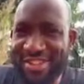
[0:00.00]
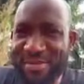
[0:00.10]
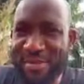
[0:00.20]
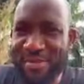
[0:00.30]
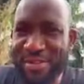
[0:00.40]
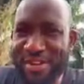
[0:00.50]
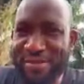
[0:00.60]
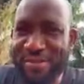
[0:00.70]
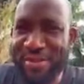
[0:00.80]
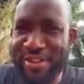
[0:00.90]
some of you
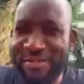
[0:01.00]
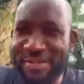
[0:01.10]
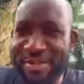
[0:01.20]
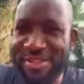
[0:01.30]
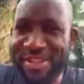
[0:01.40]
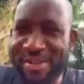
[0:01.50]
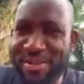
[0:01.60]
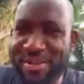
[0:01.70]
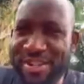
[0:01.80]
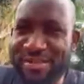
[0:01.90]
have to pardon me because I
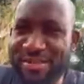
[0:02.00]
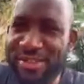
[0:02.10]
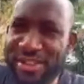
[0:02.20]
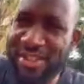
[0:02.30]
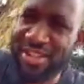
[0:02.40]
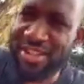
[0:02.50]
probably have to turn the